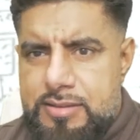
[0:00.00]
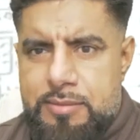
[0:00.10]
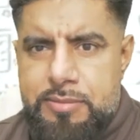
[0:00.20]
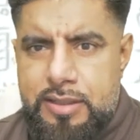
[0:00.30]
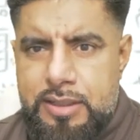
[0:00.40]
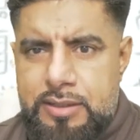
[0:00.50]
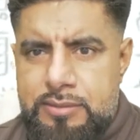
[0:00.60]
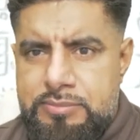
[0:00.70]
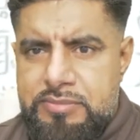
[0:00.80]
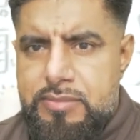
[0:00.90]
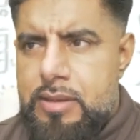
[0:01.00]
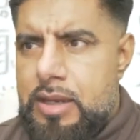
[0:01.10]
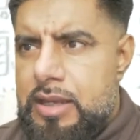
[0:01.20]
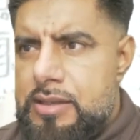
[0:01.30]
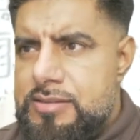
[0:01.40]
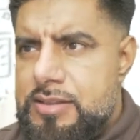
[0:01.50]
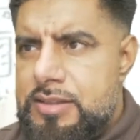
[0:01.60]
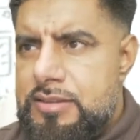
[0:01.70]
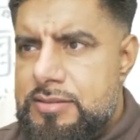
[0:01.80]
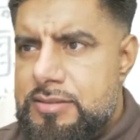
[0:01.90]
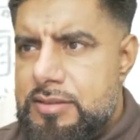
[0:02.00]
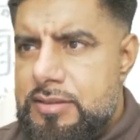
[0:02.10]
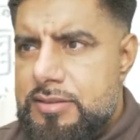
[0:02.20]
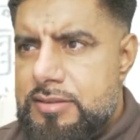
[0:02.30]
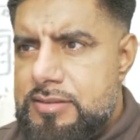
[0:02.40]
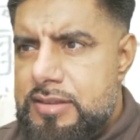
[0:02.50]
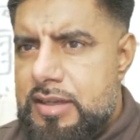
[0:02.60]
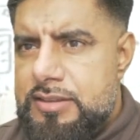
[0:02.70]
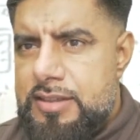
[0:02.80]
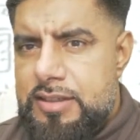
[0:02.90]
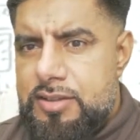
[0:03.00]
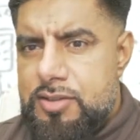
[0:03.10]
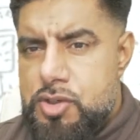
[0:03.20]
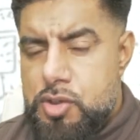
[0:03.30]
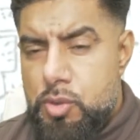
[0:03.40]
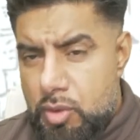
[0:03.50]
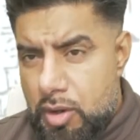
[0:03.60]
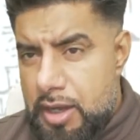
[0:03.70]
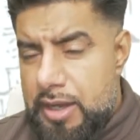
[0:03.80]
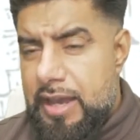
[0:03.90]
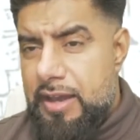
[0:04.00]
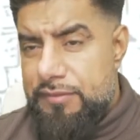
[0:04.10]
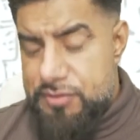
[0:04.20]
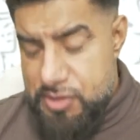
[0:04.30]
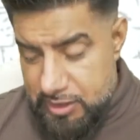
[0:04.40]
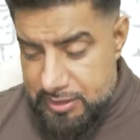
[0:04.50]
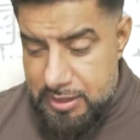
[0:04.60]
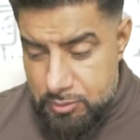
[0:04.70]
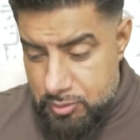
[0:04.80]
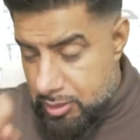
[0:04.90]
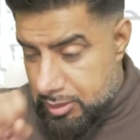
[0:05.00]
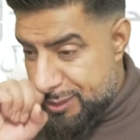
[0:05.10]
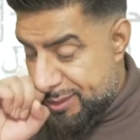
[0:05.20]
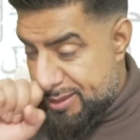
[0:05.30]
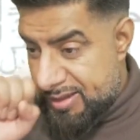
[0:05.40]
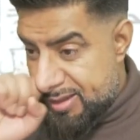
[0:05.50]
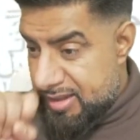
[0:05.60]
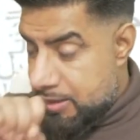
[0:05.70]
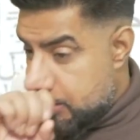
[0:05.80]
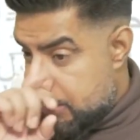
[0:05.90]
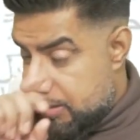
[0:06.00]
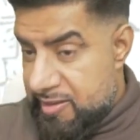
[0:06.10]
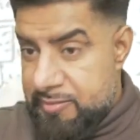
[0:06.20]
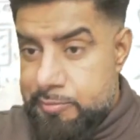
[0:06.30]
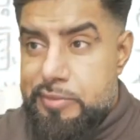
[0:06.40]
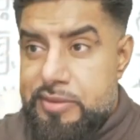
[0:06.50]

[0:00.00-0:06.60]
something. Aziz Sadiq. Sure, I have checked out Dr. Hani